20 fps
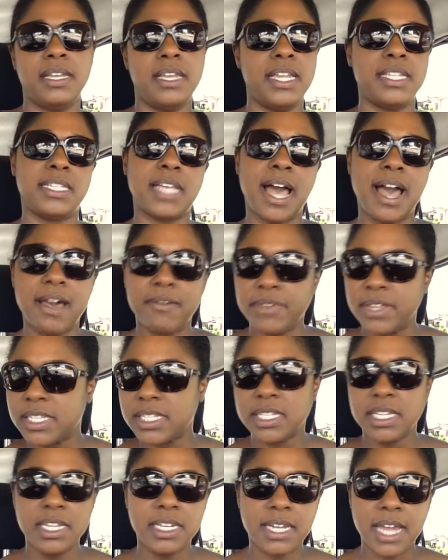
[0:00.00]
It's
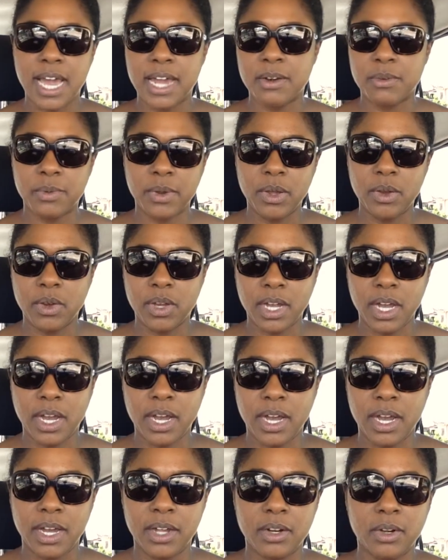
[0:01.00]
obviously not a real
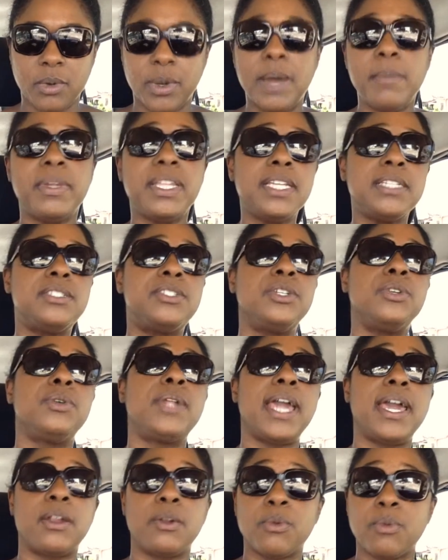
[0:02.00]
gun." But this dude
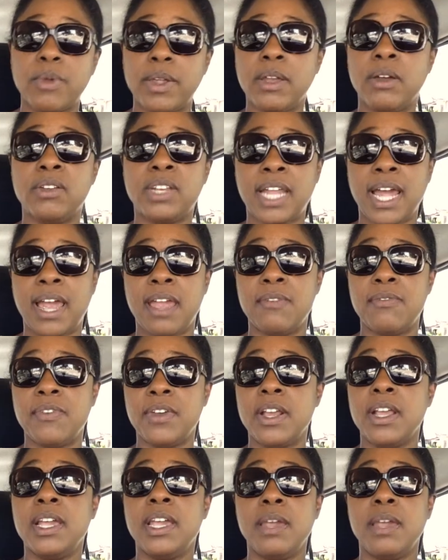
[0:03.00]
had a real knife.